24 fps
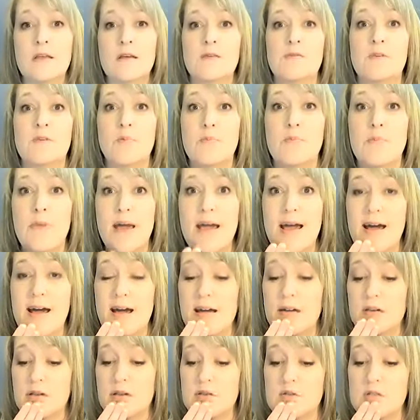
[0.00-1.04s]
For
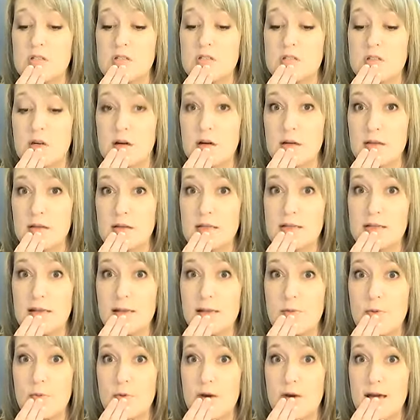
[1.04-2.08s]
bad, you start the
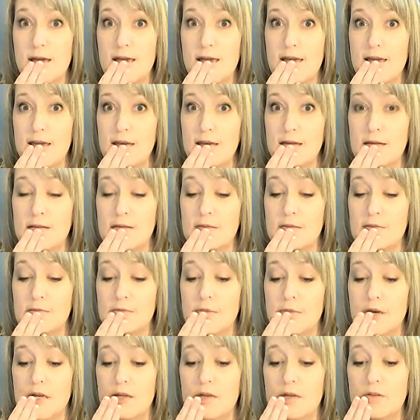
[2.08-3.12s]
same way,
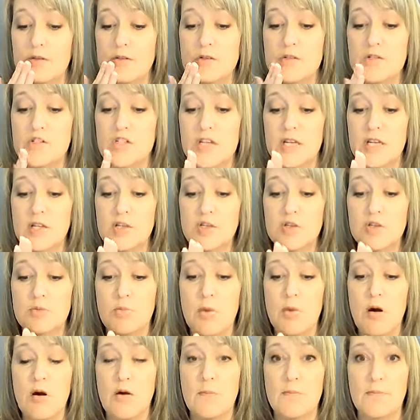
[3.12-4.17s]
but you change your
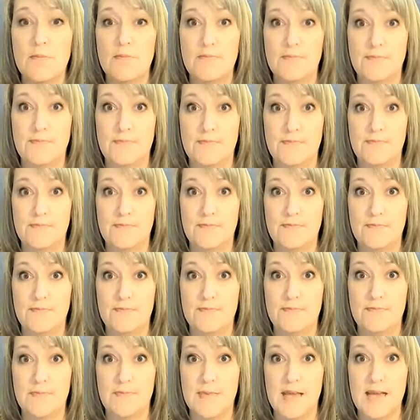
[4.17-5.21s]
palm
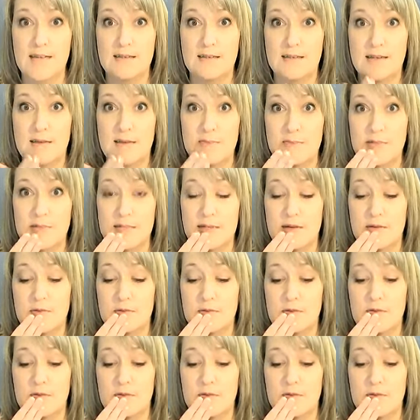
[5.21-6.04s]
as it comes down.